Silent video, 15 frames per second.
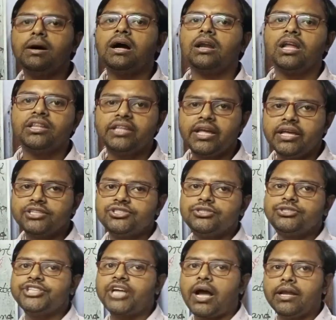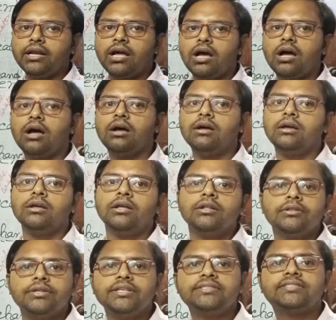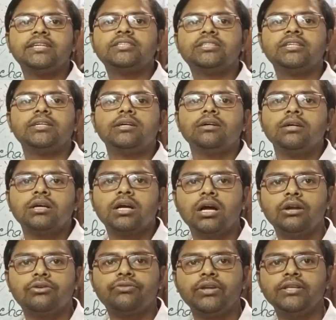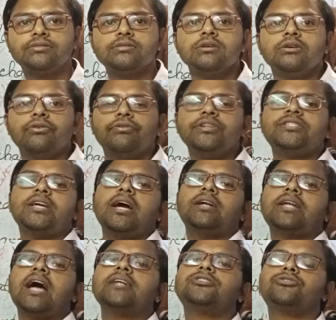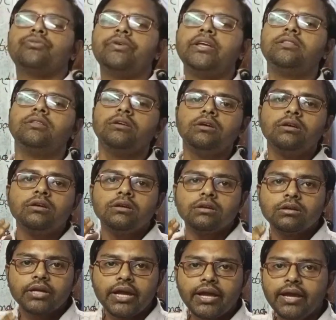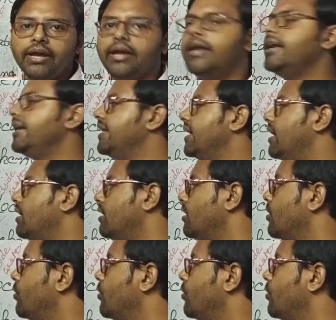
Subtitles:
Bangladesh, China. These are the countries which attached with India.